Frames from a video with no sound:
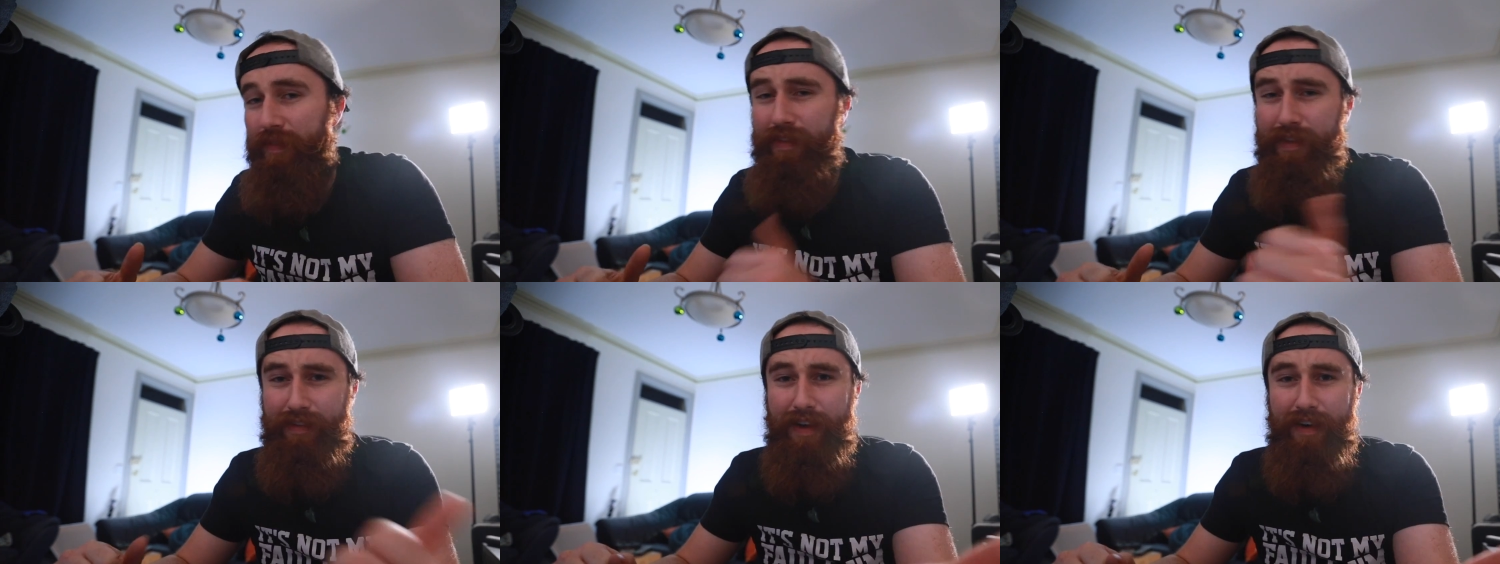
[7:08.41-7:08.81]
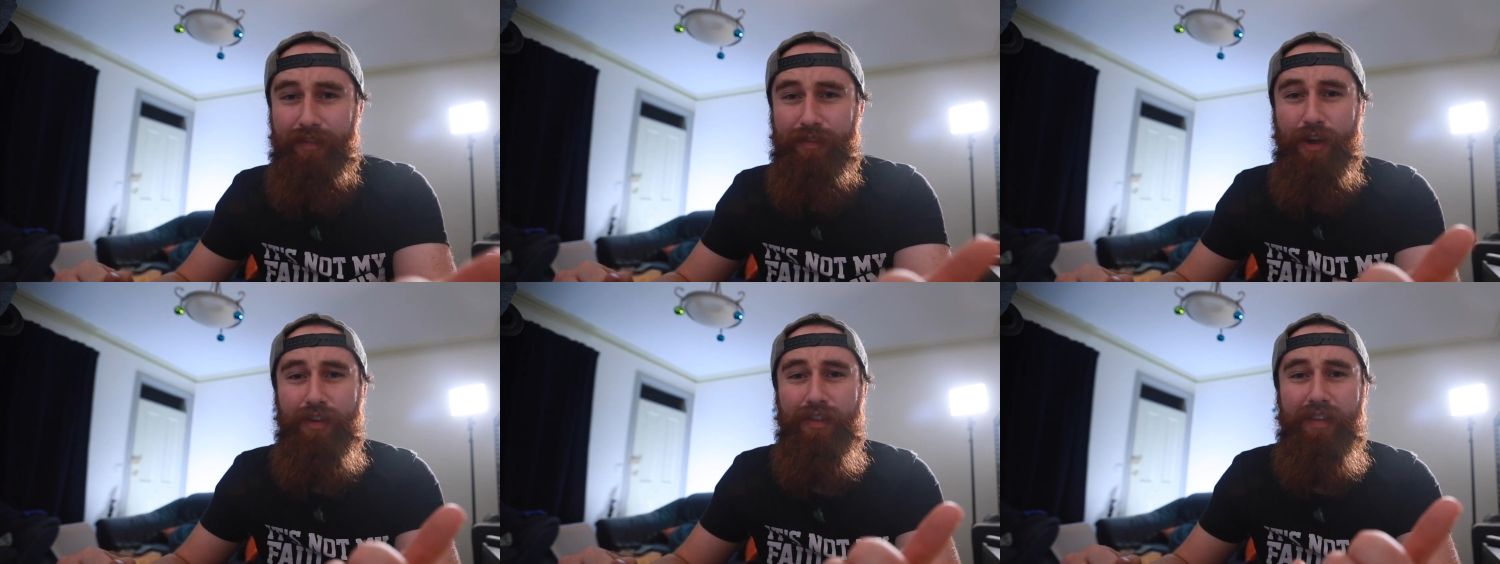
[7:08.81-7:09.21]
This kind
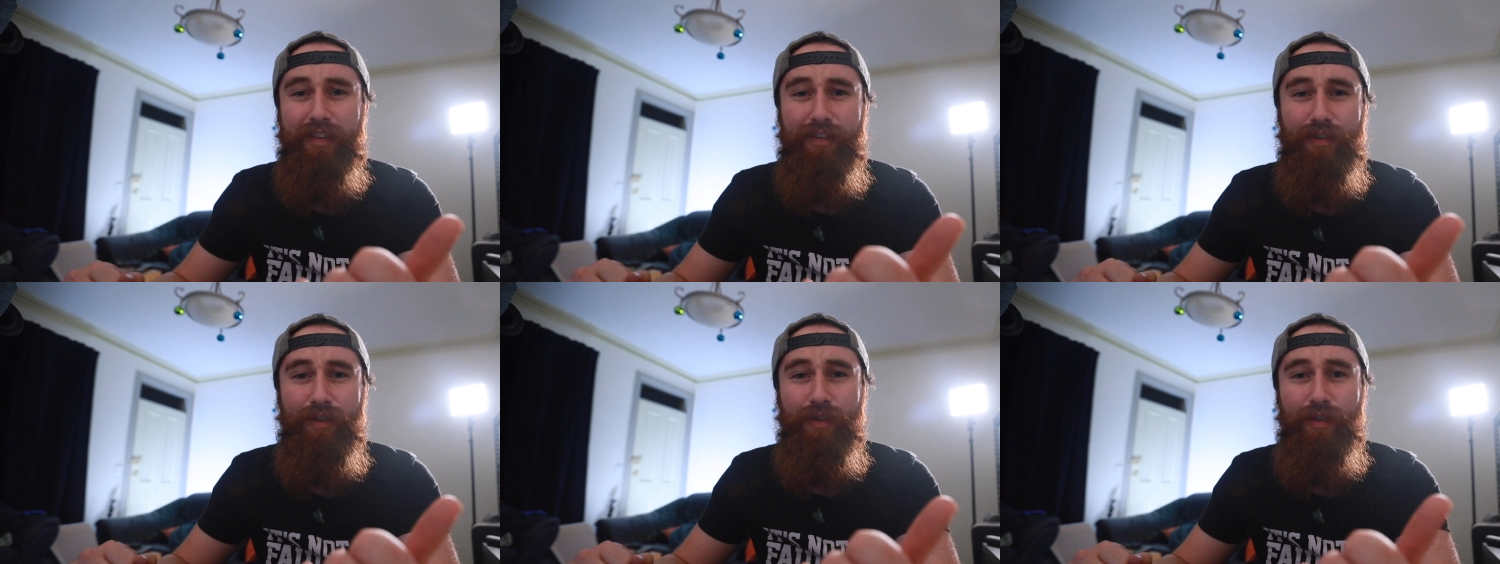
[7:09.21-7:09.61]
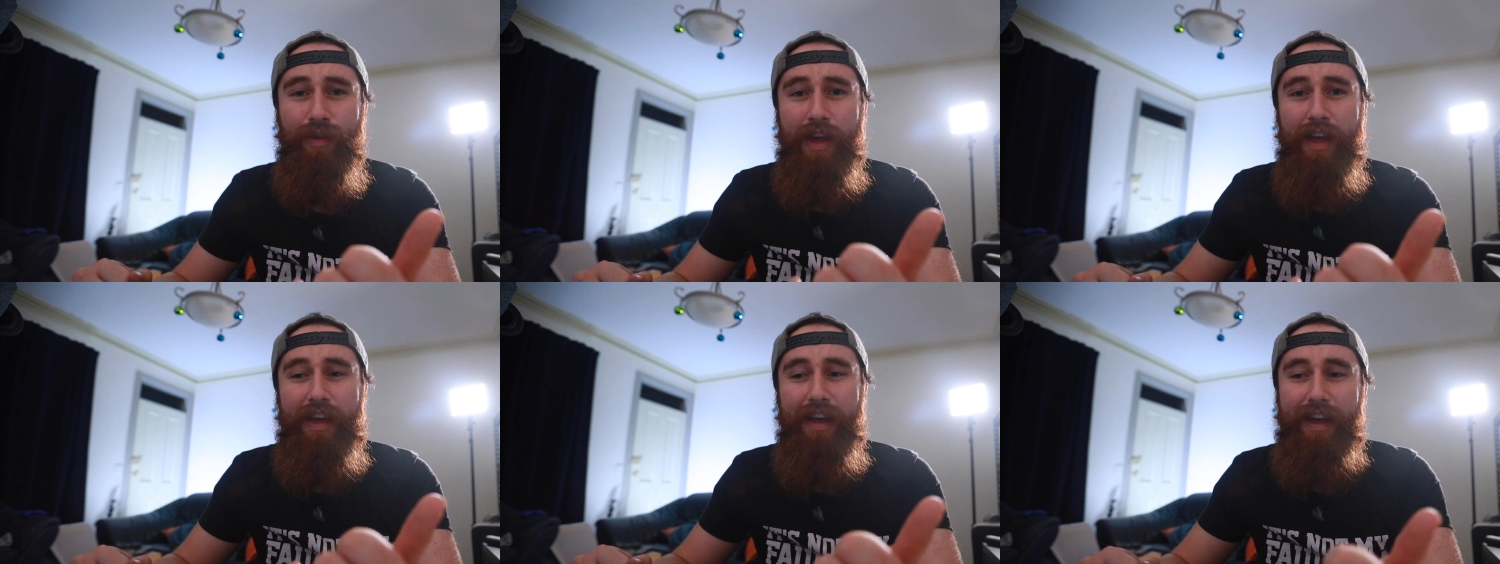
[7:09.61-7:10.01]
of goes into
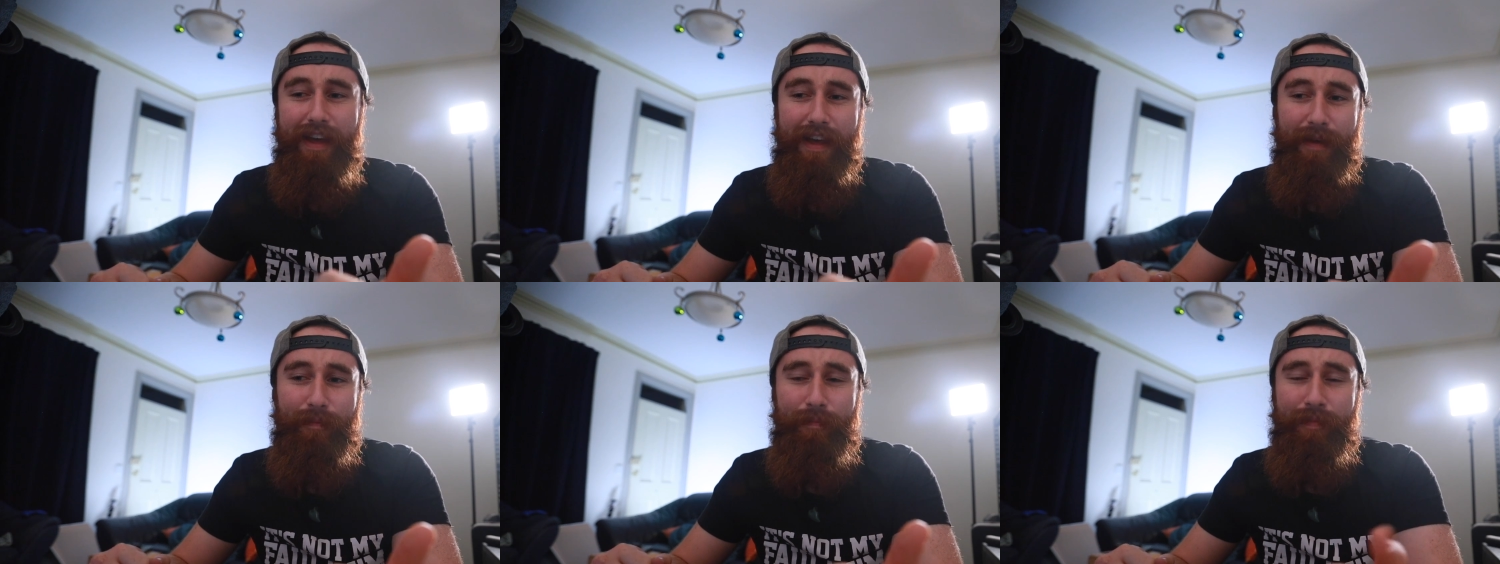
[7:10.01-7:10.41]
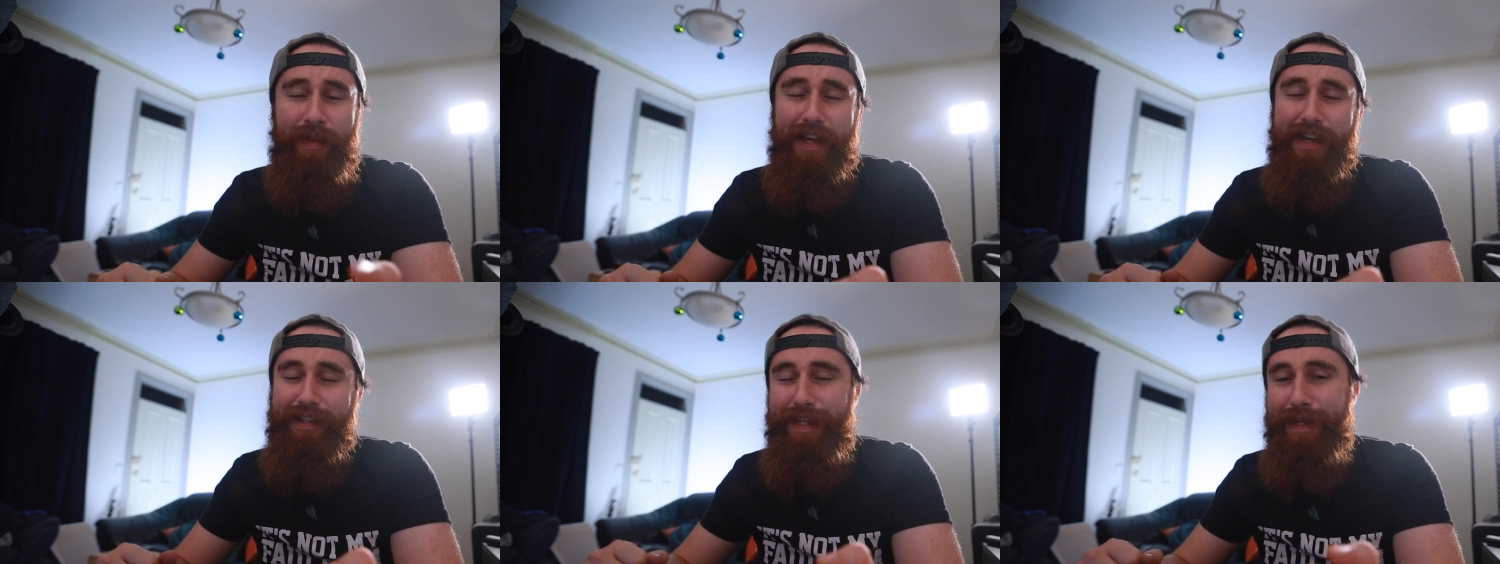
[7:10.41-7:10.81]

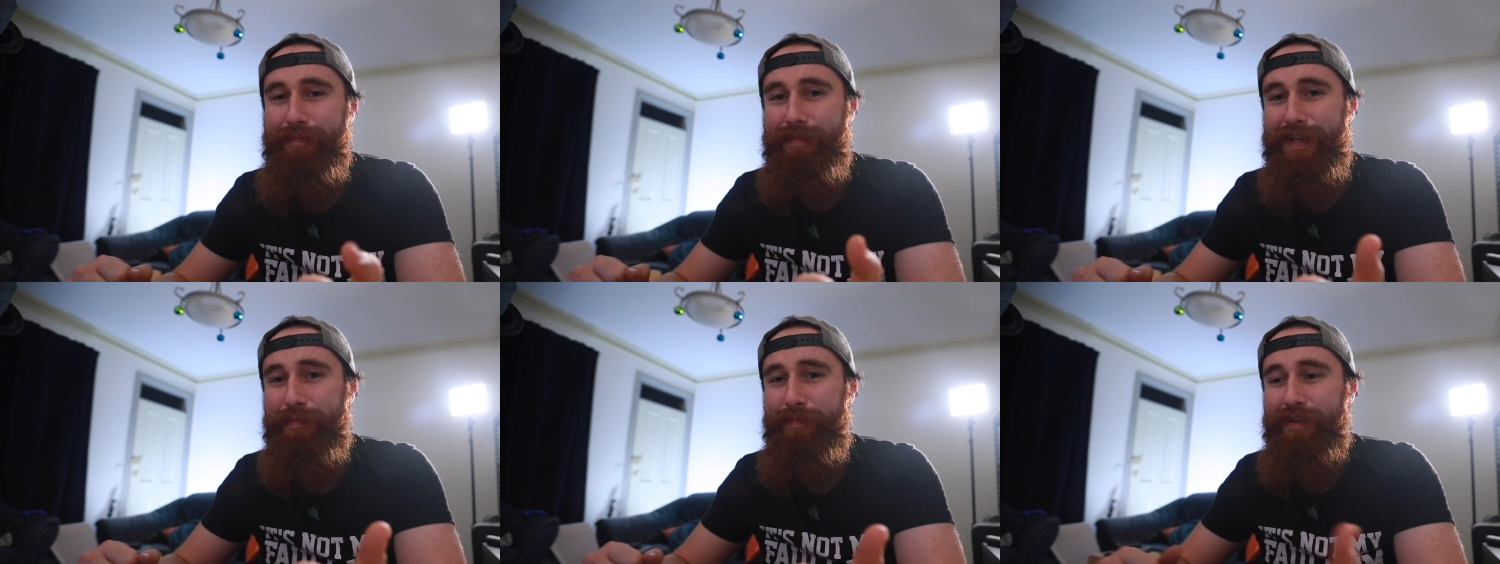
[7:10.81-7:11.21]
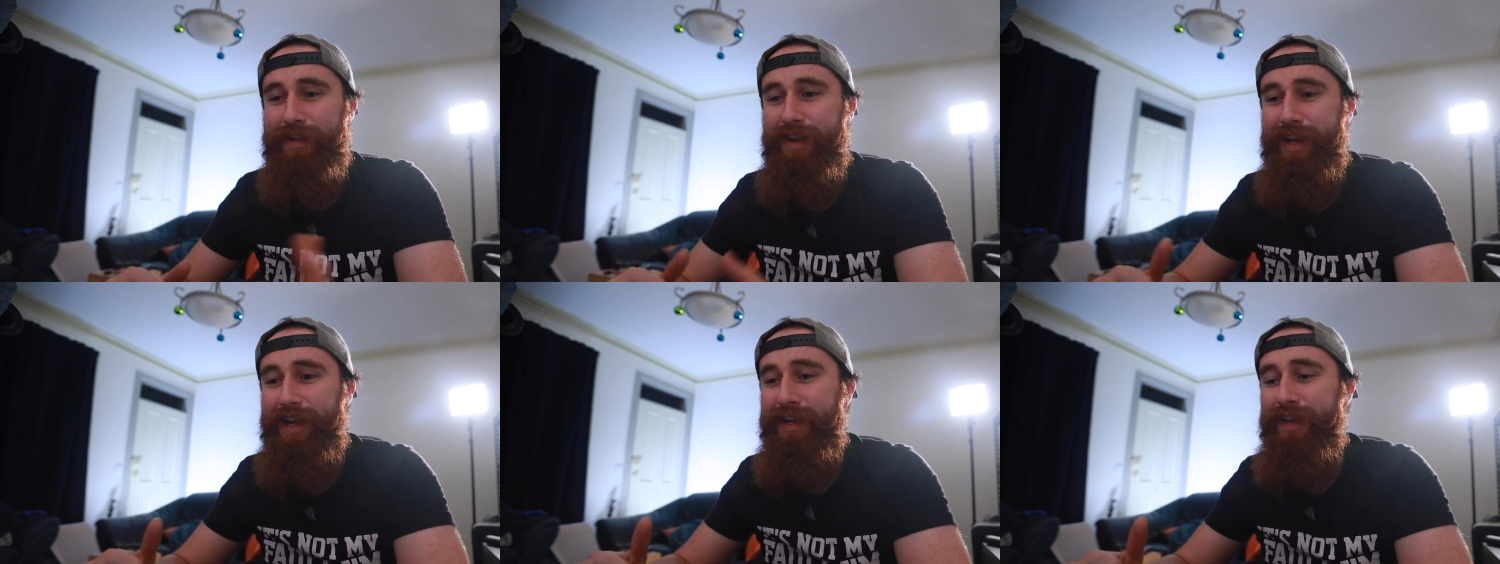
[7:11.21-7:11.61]
tip number
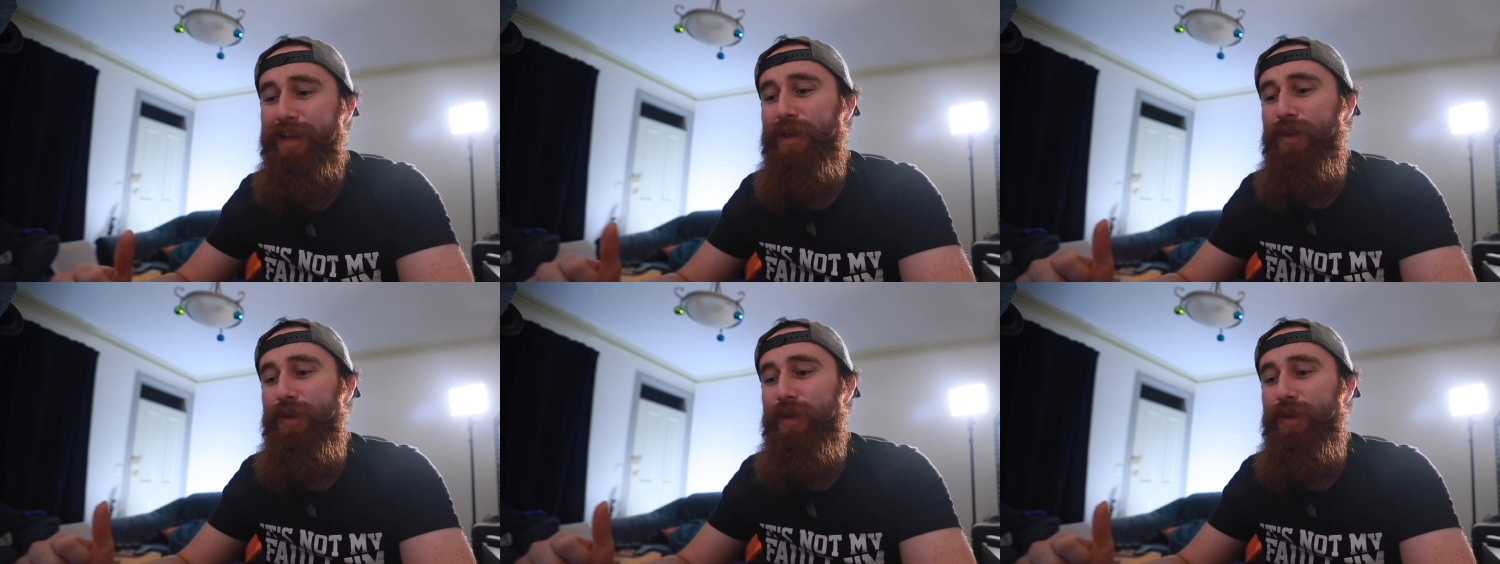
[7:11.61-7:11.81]
9,